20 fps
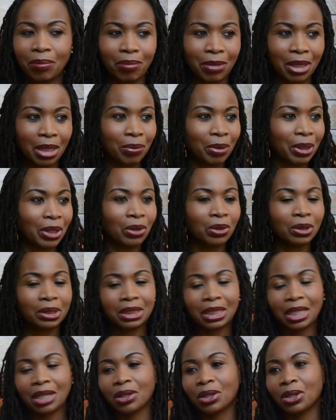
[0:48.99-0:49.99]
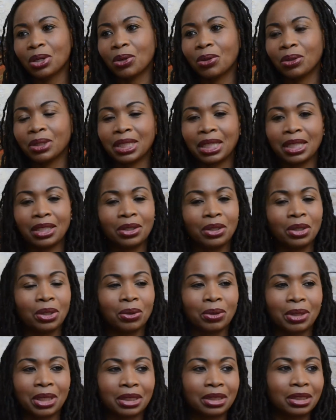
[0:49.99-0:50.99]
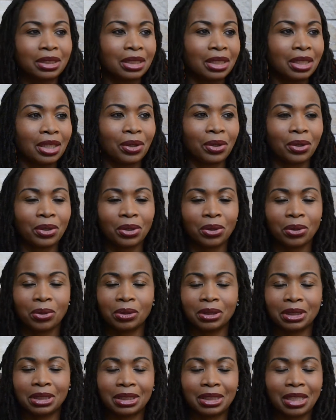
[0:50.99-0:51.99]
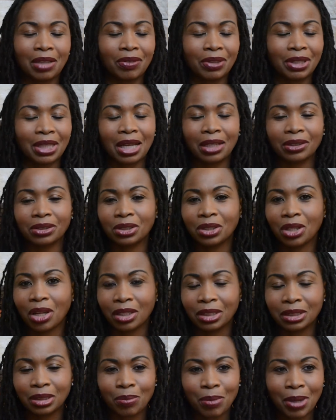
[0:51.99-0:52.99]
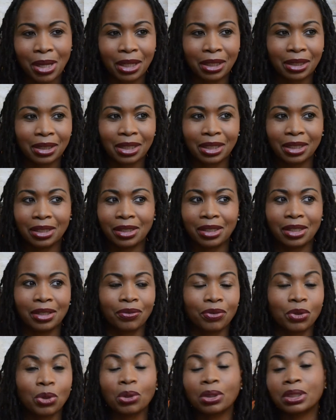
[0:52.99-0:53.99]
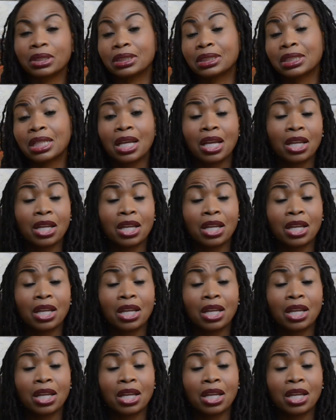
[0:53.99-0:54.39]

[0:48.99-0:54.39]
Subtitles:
Maybe you set a goal that, this year you're going to save $1,000 a month, and then of course,